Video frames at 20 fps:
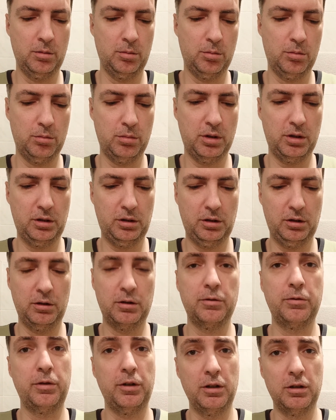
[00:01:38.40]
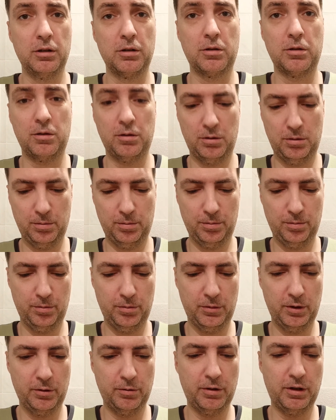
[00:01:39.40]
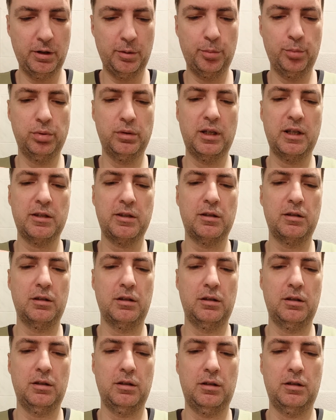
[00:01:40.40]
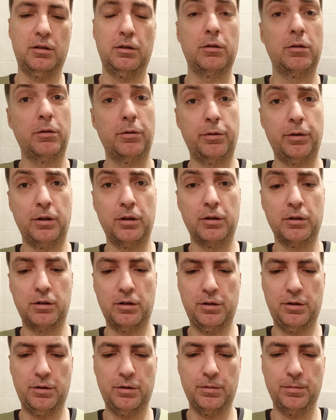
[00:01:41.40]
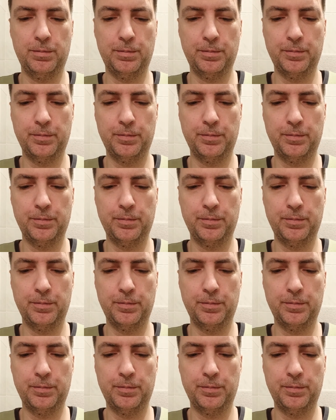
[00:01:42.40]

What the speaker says: but it feels very pleasant under the fingers.